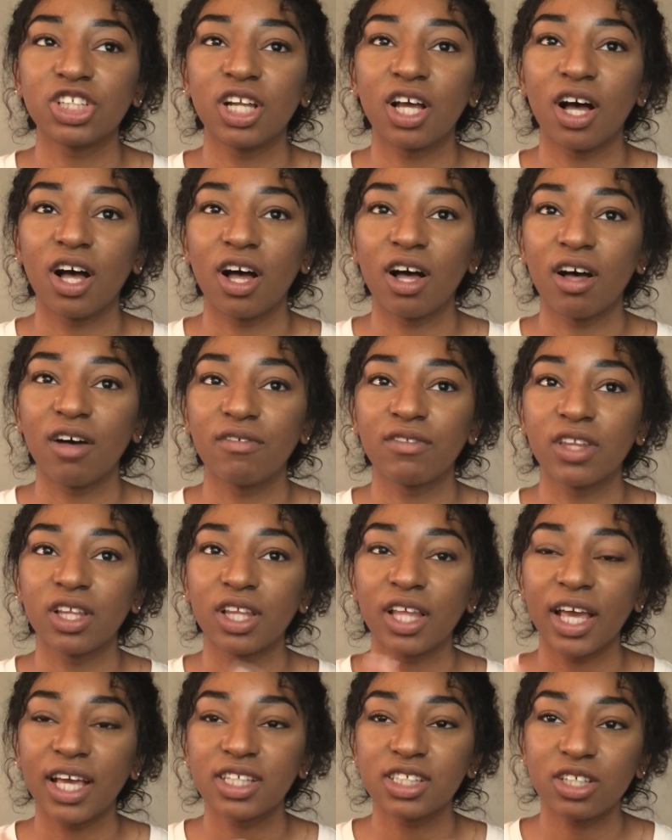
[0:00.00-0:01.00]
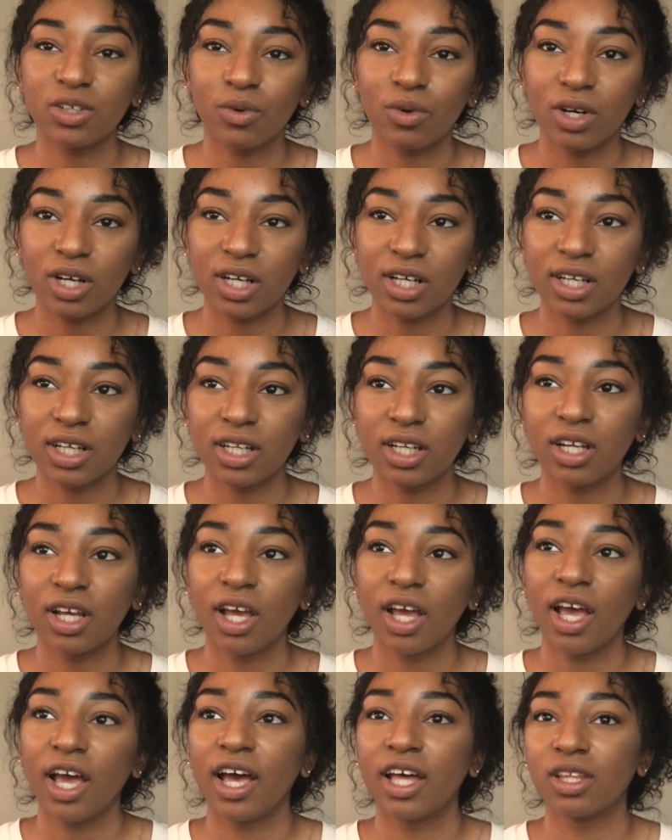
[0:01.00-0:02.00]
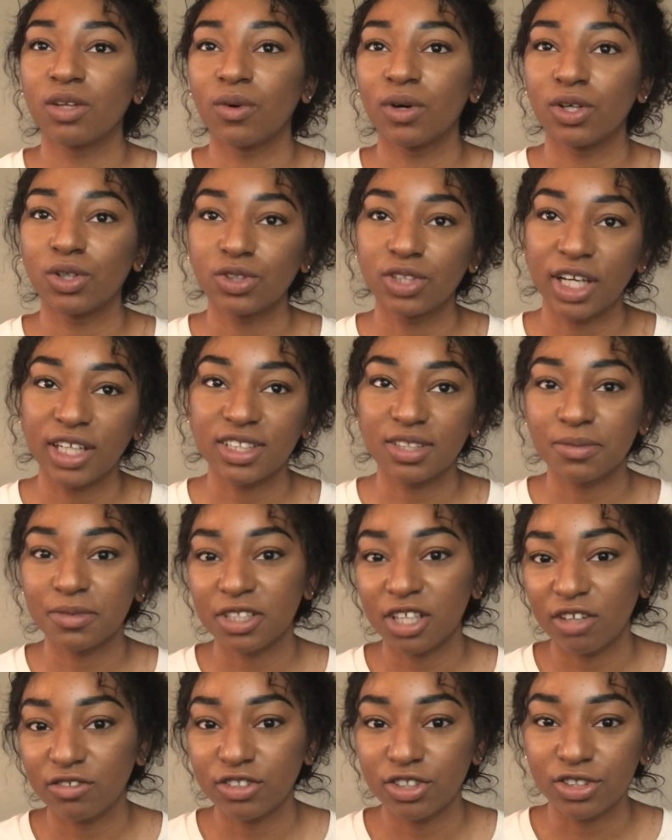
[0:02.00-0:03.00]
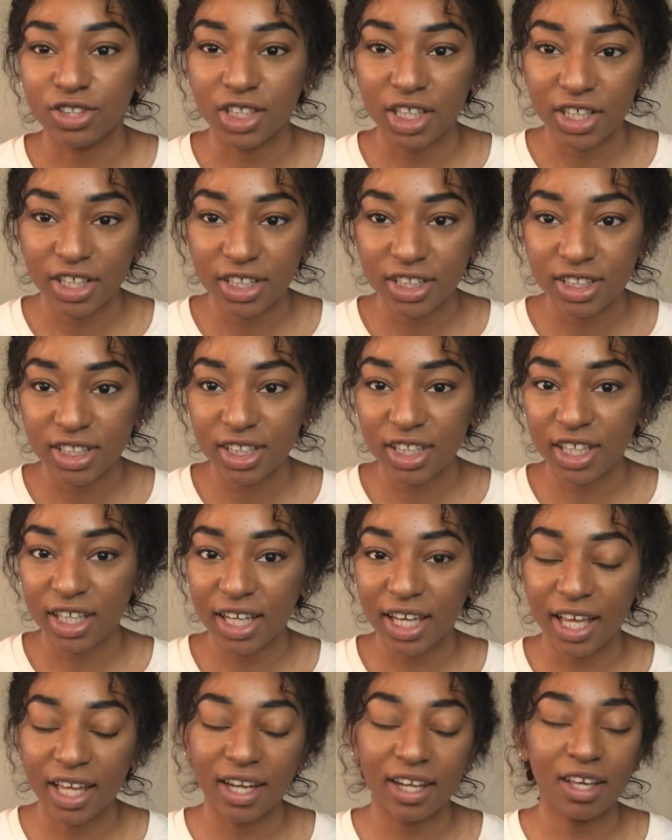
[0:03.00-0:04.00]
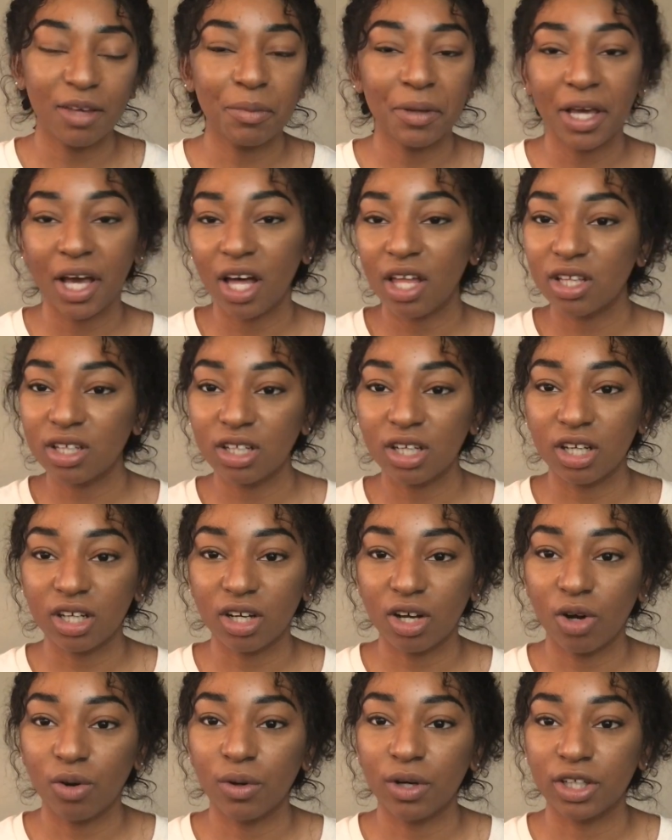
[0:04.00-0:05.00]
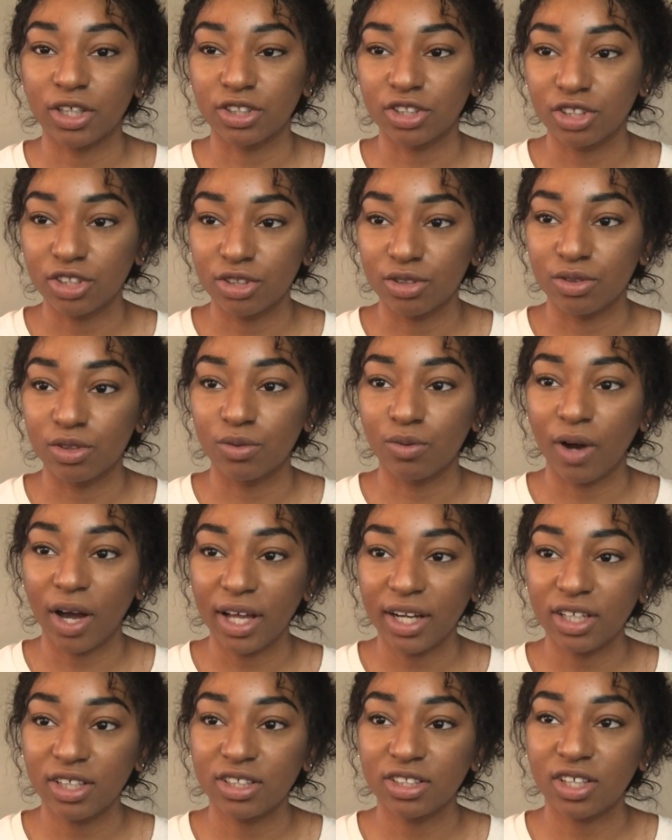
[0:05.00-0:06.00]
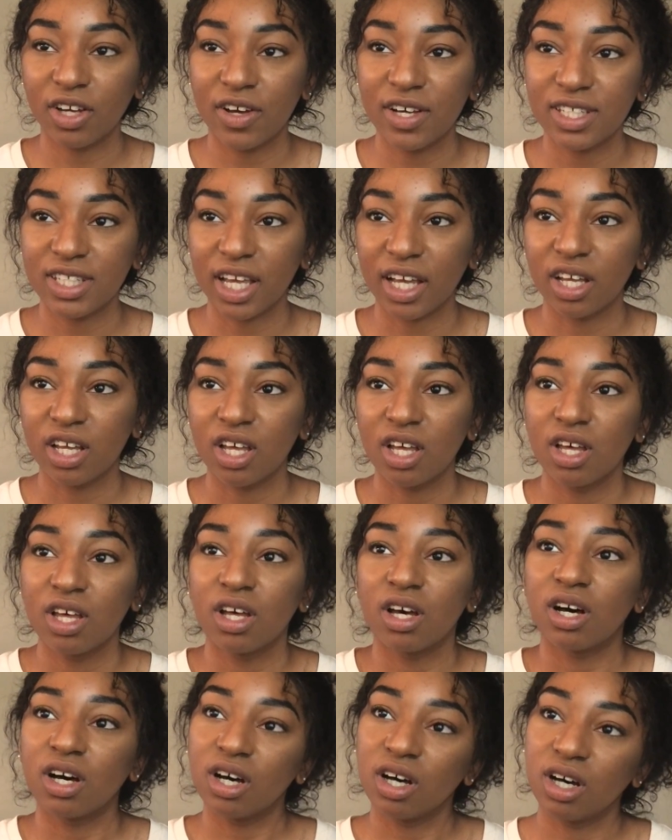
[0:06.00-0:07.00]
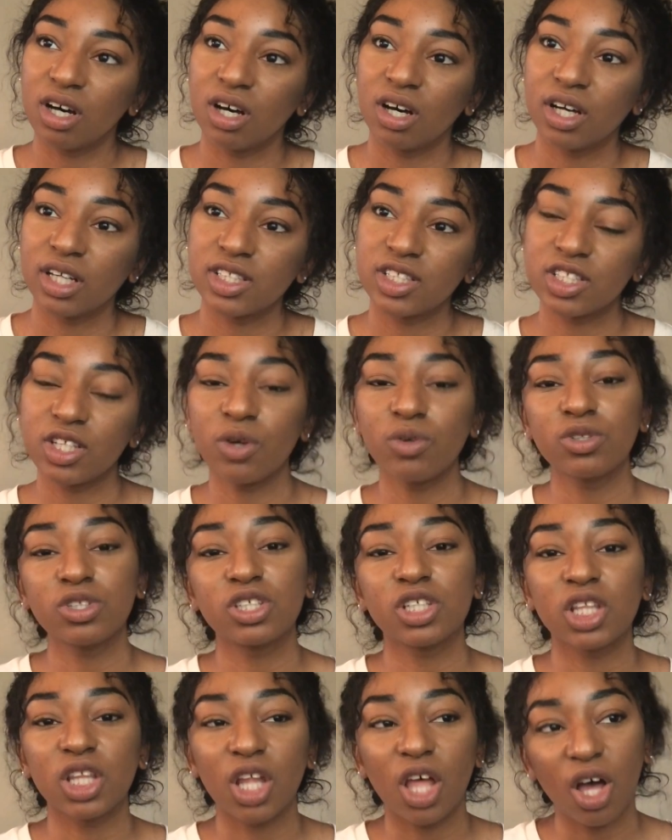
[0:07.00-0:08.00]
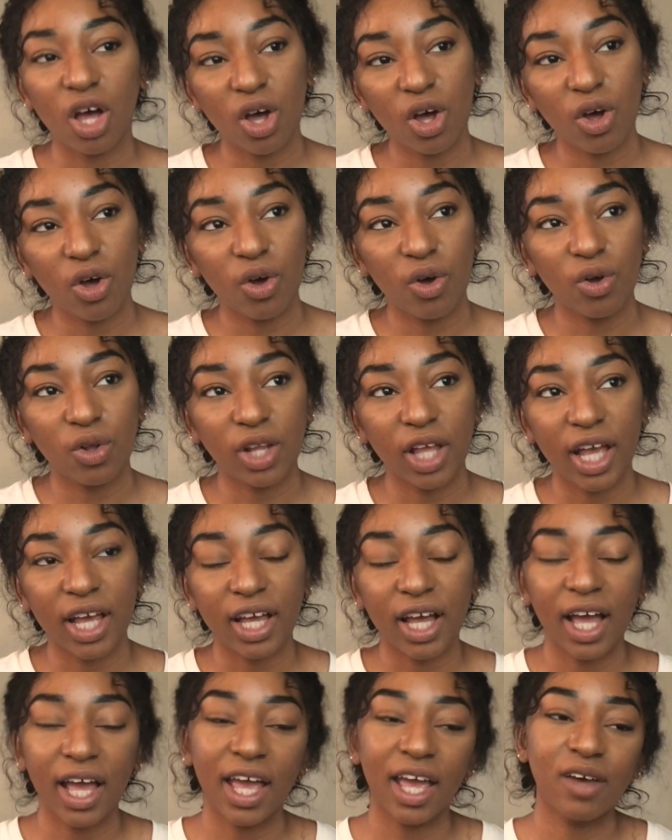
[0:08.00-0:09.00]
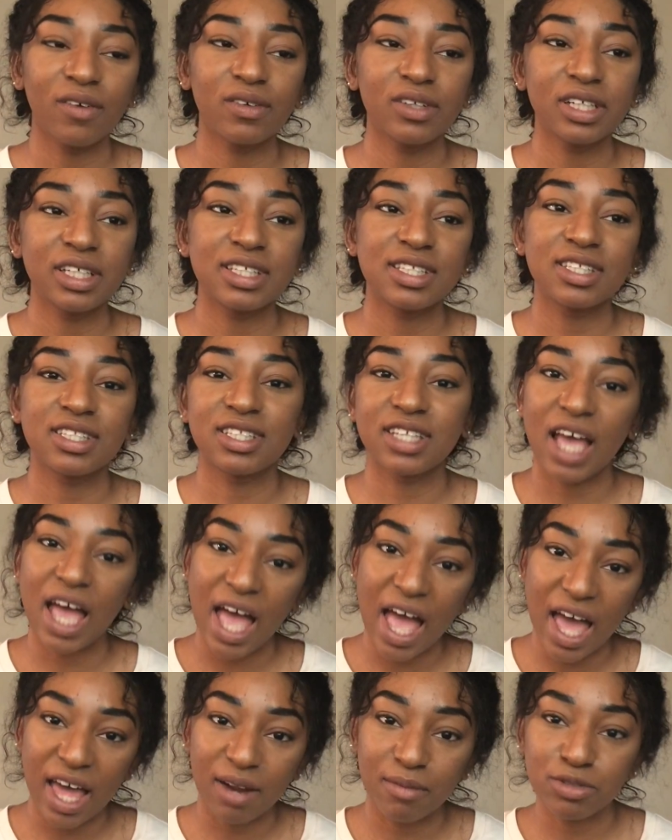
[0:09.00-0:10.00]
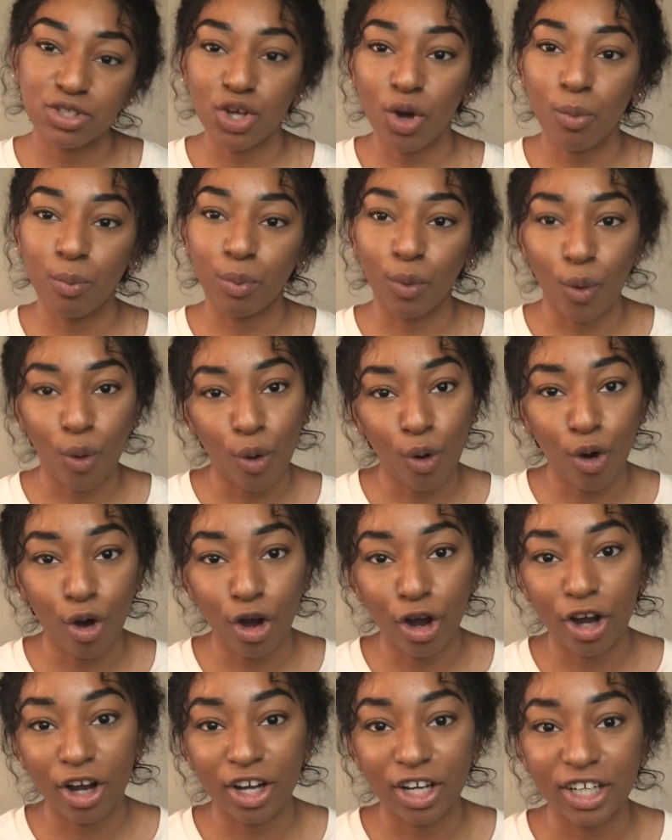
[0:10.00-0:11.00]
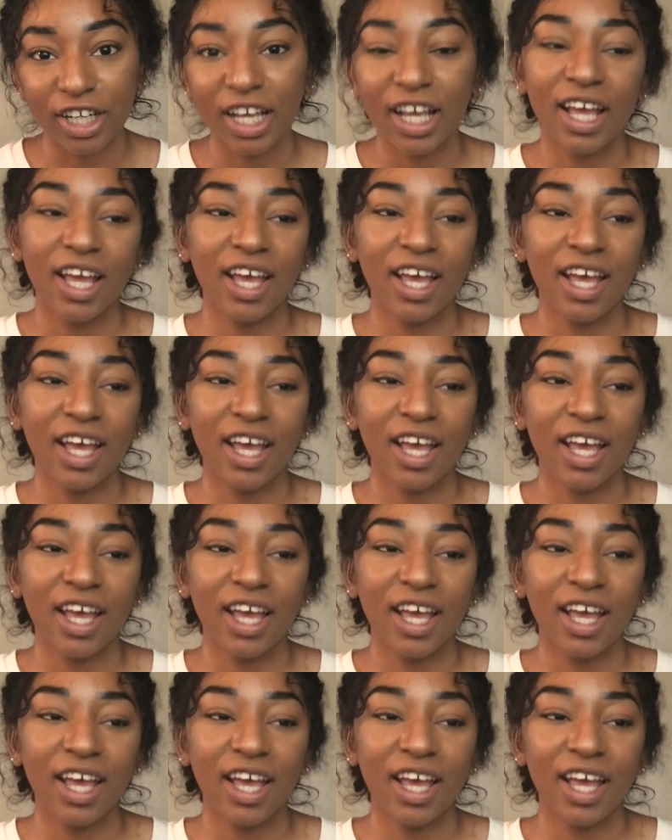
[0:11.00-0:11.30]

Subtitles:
of the lazy one and the one who takes himself too seriously. And it could be other coworkers too. The whiner is always like, oh, it's so slow. Like, I hate when it's dead. I'm so bored.